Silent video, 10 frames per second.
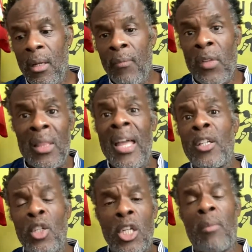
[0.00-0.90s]
the
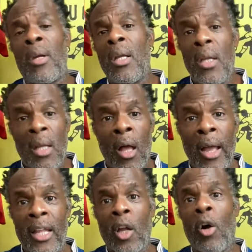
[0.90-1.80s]
legendary,
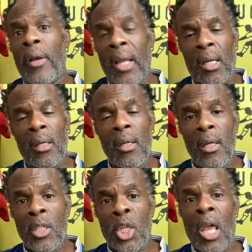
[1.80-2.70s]
iconic
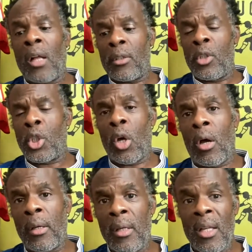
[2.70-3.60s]
Sir Elton
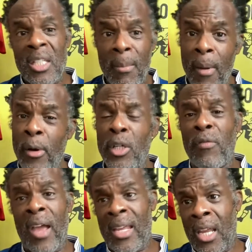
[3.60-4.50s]
John to
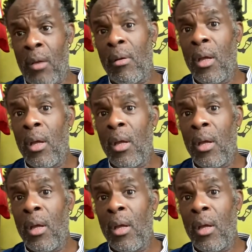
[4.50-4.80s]
motivate you,